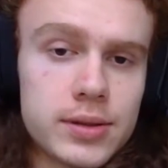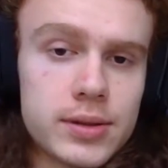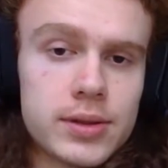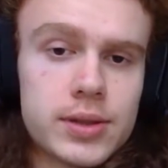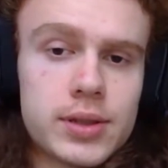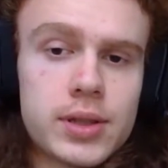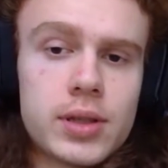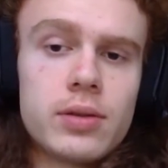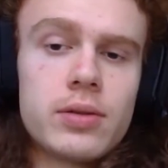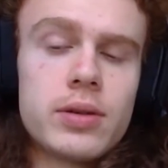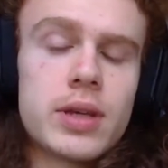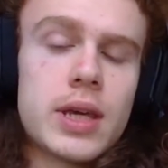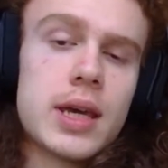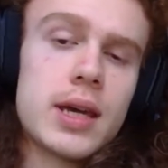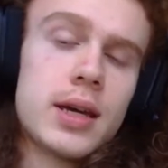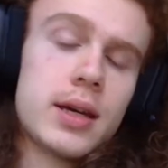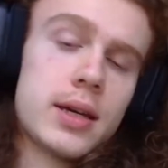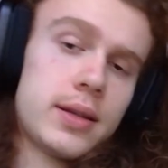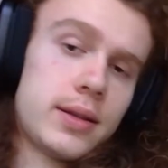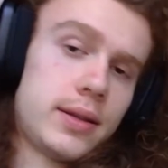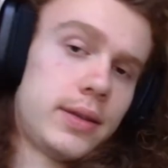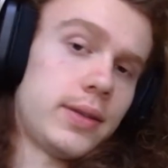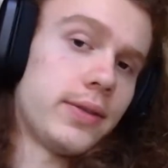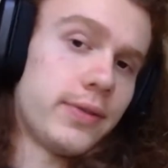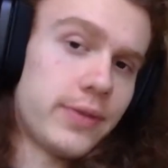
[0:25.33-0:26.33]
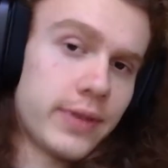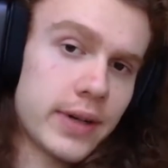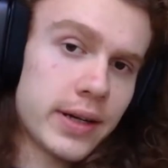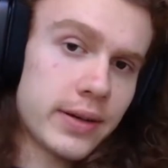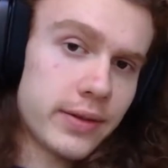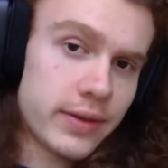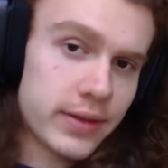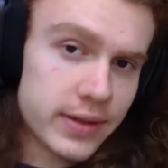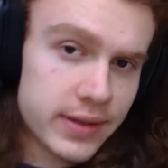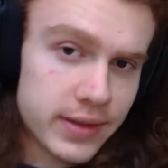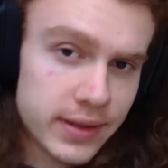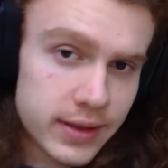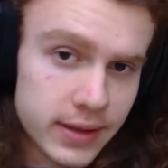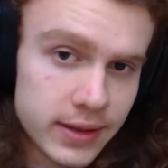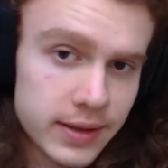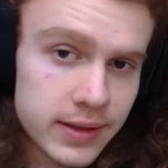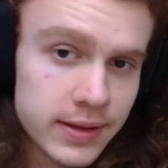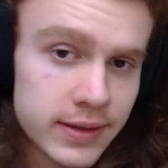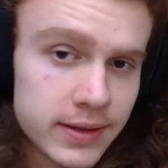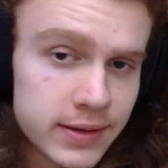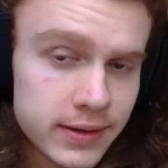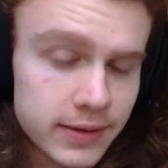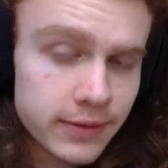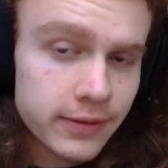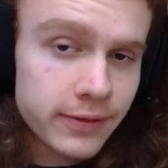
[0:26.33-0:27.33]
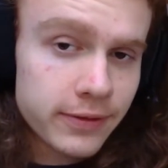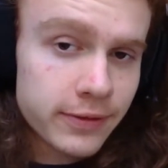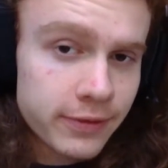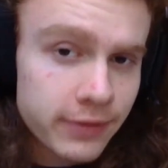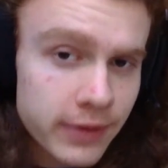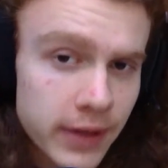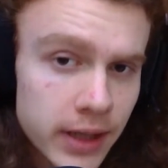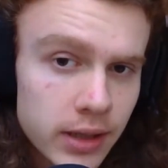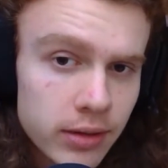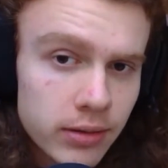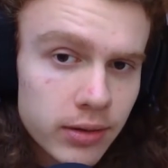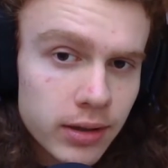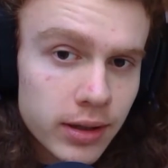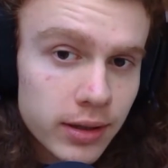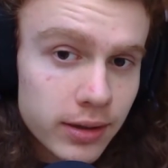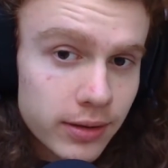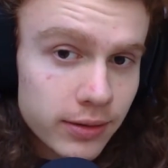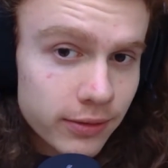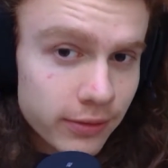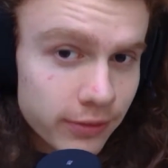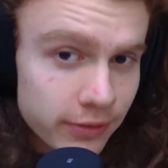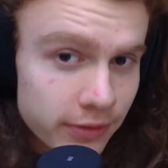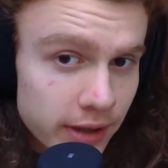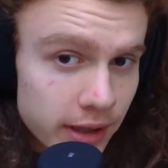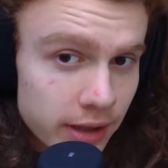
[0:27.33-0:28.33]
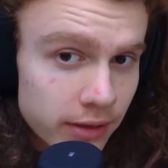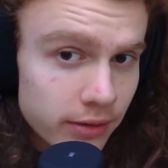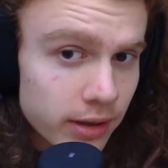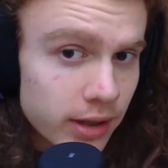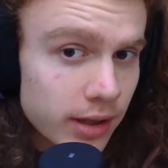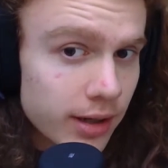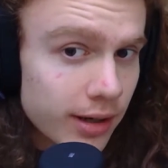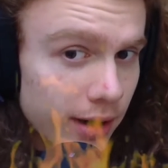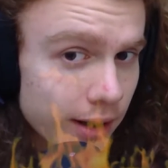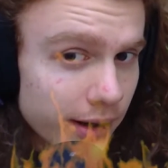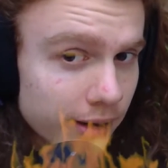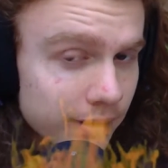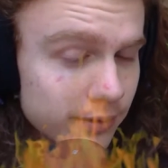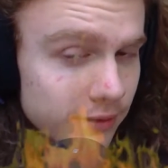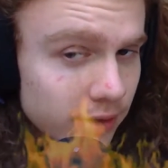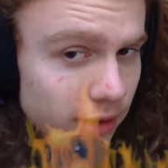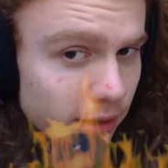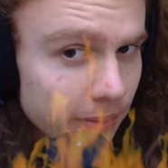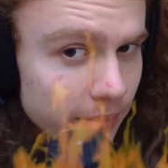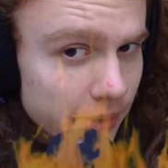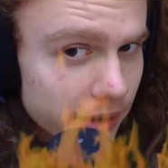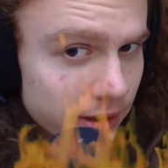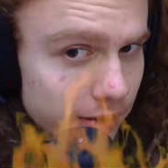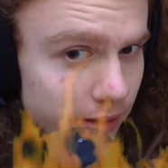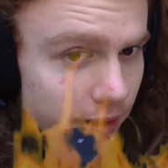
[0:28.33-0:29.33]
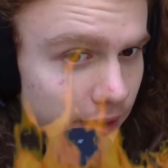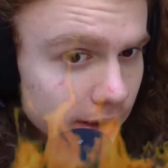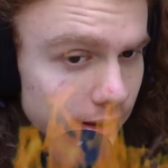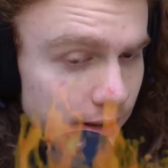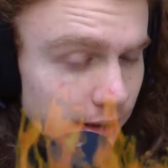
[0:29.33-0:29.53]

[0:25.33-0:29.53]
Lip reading: So yeah, the virus is very hot topic right